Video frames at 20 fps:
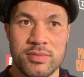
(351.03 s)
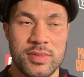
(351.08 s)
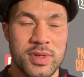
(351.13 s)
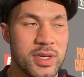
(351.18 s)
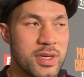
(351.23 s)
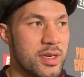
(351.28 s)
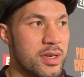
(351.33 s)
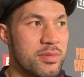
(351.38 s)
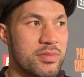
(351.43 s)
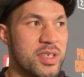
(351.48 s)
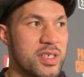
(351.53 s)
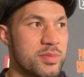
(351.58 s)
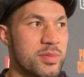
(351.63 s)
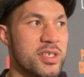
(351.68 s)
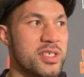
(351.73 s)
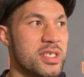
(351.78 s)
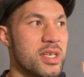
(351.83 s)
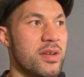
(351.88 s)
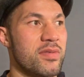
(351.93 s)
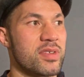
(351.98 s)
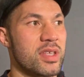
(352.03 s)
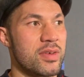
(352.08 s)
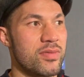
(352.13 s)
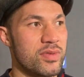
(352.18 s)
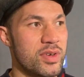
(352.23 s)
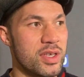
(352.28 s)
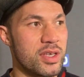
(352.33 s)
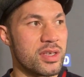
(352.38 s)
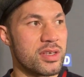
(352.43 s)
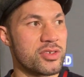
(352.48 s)
There's myself, David
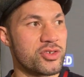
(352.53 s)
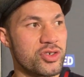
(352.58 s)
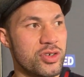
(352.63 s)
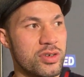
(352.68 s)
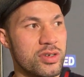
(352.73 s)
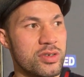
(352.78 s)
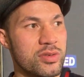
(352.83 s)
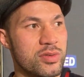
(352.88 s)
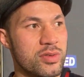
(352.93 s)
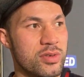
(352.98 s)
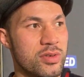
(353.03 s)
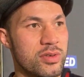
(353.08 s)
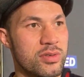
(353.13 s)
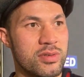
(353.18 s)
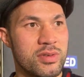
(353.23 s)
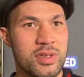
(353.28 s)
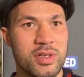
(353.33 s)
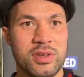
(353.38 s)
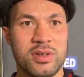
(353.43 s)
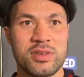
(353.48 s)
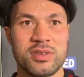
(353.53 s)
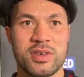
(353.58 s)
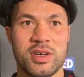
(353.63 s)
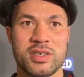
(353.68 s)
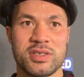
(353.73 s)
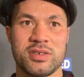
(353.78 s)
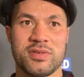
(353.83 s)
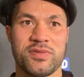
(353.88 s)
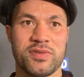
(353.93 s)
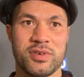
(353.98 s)
Naika, Johnny Ward,
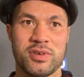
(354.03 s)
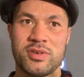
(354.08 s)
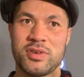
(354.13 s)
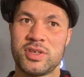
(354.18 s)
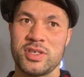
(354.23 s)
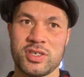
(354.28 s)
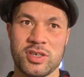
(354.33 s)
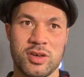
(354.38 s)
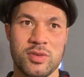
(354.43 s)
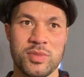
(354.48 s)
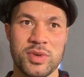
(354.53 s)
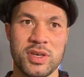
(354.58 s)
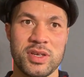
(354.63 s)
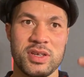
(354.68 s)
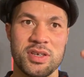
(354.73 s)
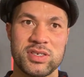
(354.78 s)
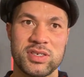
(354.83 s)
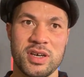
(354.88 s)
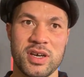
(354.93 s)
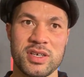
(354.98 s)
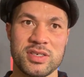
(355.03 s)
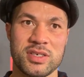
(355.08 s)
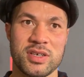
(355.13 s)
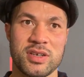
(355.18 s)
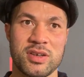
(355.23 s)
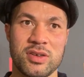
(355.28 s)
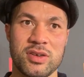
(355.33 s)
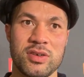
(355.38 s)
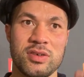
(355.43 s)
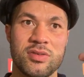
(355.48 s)
Tyson Fury, Tommy, there's Isaac
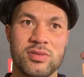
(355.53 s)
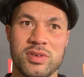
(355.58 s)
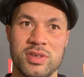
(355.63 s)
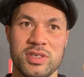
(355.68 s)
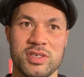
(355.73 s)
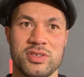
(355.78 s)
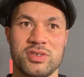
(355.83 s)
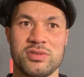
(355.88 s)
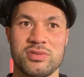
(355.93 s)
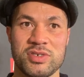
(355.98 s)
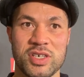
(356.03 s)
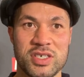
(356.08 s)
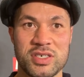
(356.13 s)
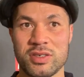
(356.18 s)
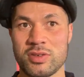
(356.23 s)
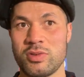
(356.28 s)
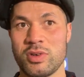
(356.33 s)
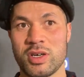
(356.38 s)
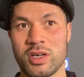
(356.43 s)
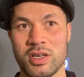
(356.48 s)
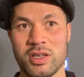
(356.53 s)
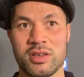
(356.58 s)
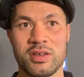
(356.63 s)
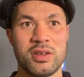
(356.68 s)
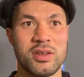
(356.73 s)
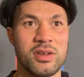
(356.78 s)
Lowe, there's Jason Quigley.